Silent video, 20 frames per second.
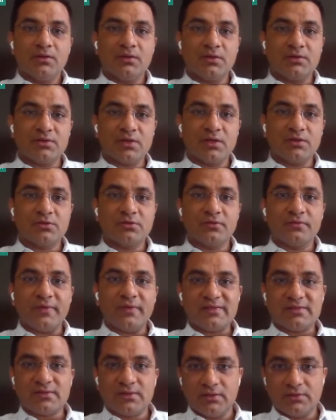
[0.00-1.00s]
the chances of
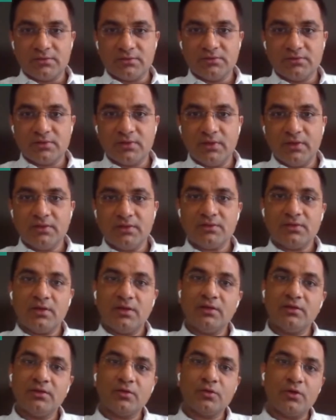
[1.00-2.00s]
escalations are less,
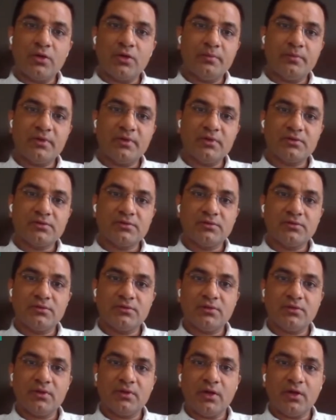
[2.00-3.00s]
and the
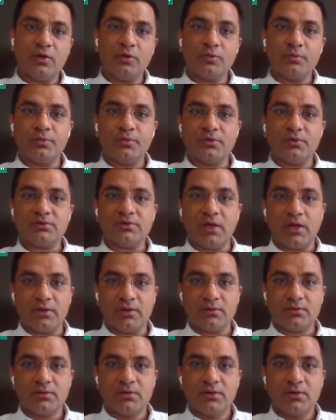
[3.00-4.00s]
collaboration and output is
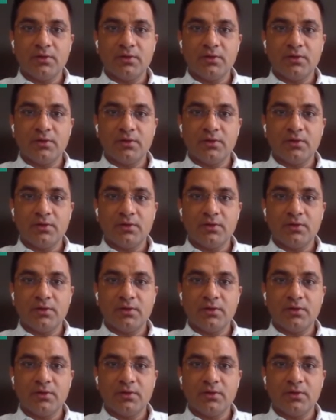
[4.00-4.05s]
higher.